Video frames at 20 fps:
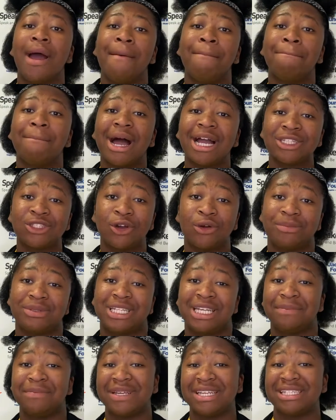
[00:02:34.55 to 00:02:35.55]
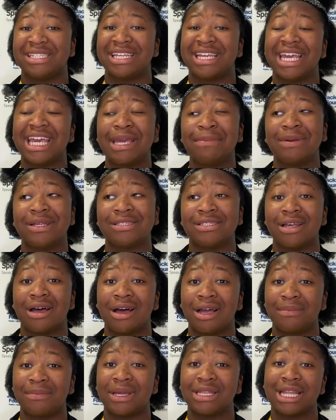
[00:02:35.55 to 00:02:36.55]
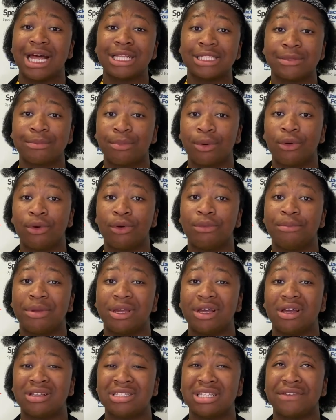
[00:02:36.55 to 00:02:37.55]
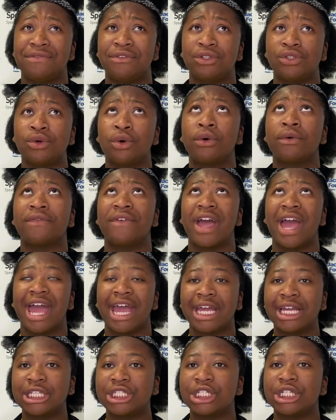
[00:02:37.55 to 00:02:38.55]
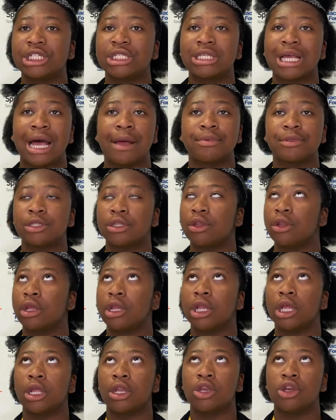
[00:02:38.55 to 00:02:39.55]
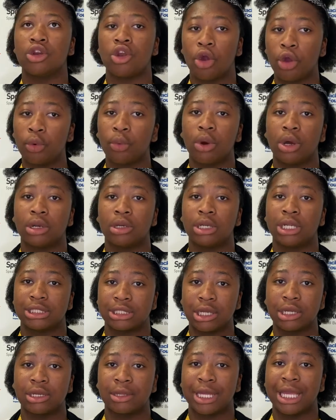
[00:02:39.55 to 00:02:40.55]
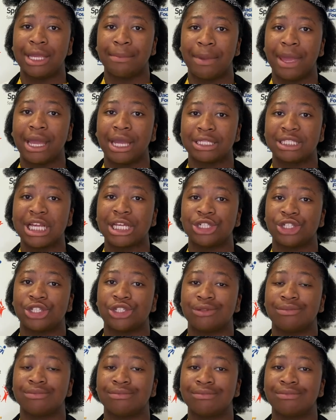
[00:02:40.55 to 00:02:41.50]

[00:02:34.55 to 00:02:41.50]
My top tip is to keep in time, and that's important because if you talk for ages, absolutely no one is going to keep paying attention.